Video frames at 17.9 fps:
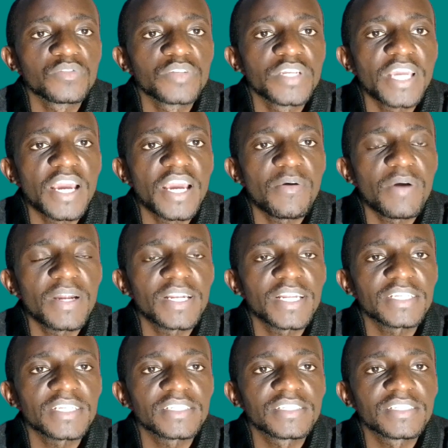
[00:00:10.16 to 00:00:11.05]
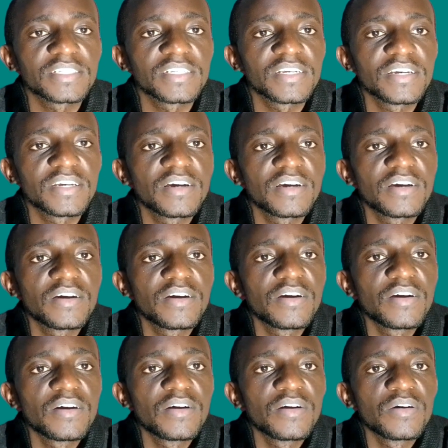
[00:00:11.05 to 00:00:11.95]
Today I want us
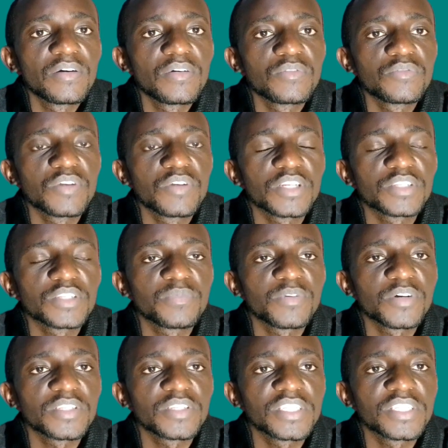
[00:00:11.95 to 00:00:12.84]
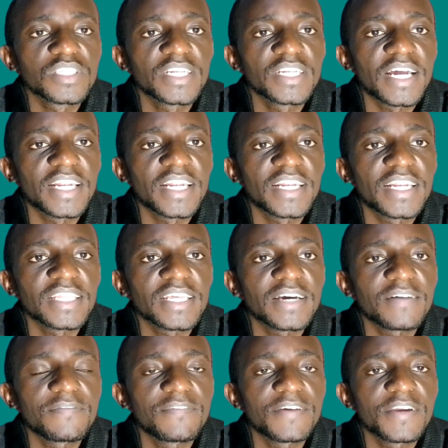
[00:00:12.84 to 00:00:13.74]
to expose yet
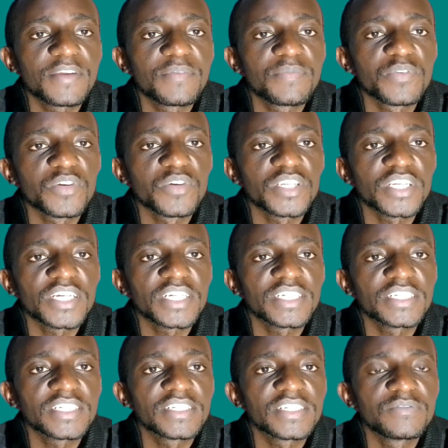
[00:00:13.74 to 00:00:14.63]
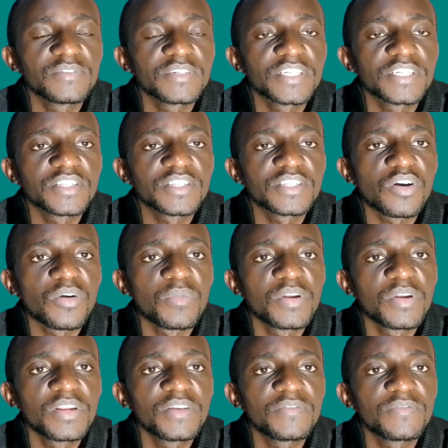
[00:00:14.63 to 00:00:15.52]
another fake project which is
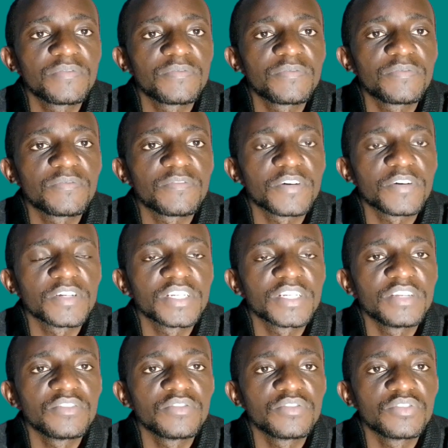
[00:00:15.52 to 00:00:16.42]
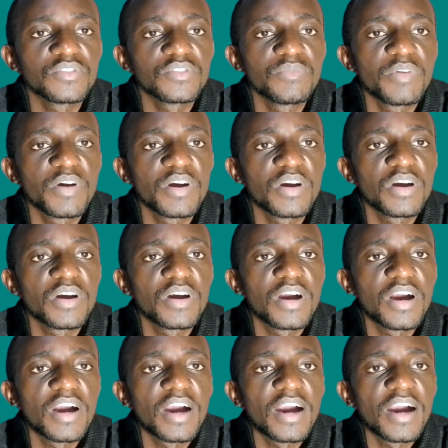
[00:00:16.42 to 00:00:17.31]
commonly found in YouTube.
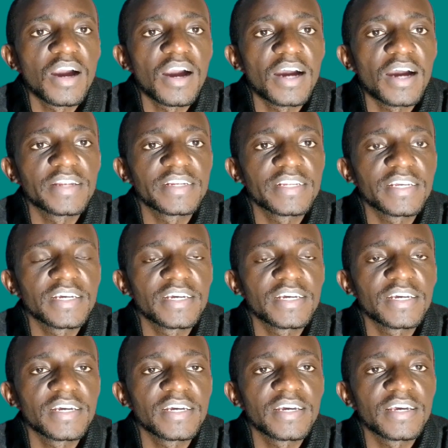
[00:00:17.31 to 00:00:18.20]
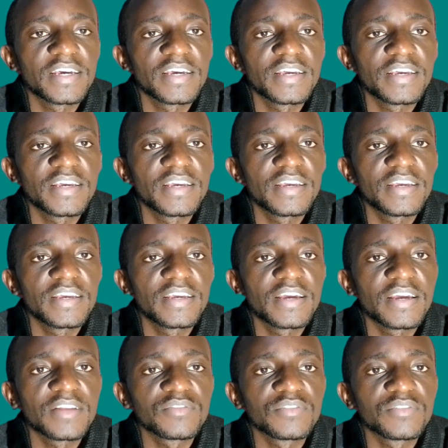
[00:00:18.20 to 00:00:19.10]
And
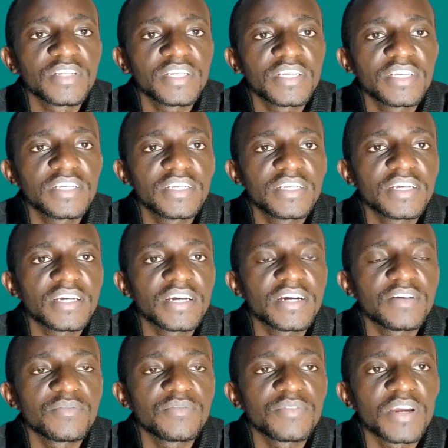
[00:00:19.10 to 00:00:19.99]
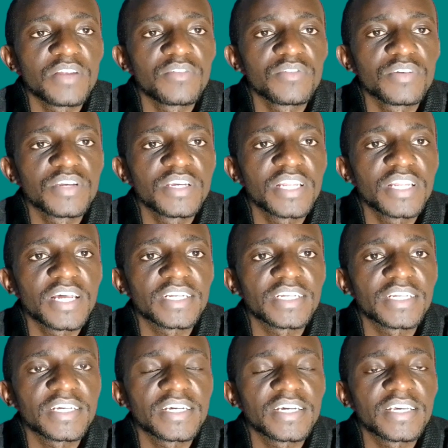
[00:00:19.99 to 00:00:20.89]
today we are looking
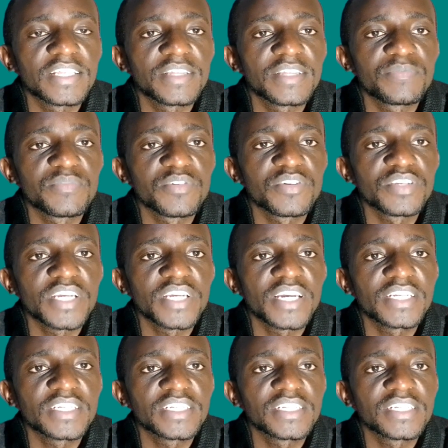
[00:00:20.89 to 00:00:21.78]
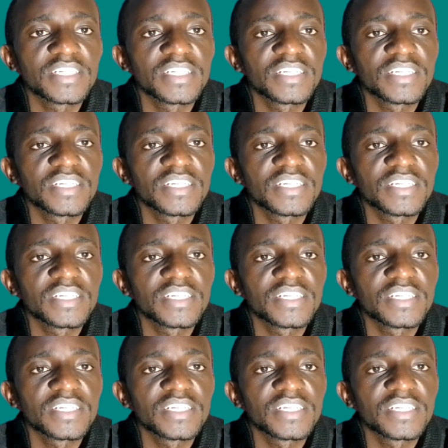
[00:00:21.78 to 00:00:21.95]
at the project